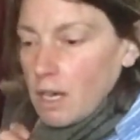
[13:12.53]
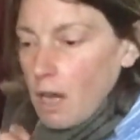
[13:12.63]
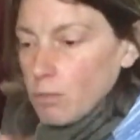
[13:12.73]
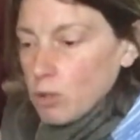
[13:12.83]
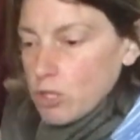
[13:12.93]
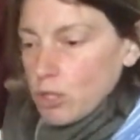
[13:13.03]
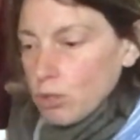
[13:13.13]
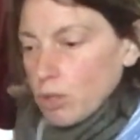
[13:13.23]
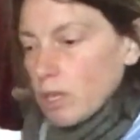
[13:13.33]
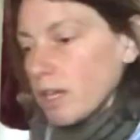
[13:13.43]
I'm not
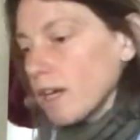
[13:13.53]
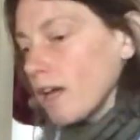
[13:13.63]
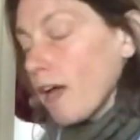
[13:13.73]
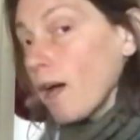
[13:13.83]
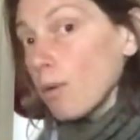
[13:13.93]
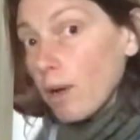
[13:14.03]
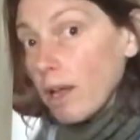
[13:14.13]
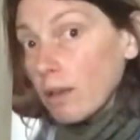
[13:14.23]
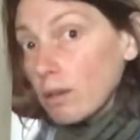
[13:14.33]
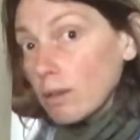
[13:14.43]
sure how
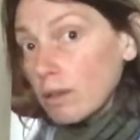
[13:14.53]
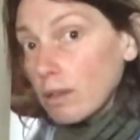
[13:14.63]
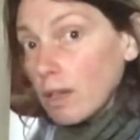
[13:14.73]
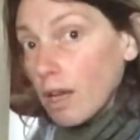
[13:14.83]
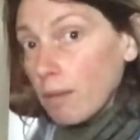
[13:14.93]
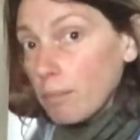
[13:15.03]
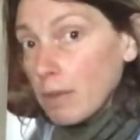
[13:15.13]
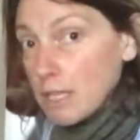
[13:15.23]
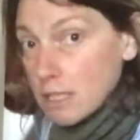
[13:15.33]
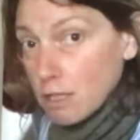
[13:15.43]
well
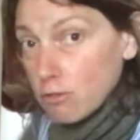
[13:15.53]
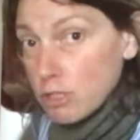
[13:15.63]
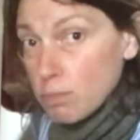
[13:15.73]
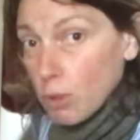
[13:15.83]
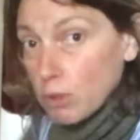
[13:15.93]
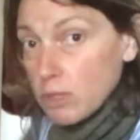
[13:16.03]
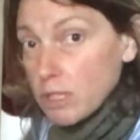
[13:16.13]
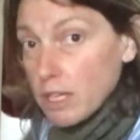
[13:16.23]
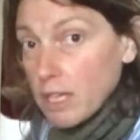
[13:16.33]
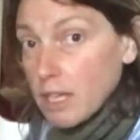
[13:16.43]
he's going to respond to
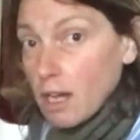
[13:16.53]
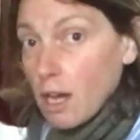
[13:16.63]
the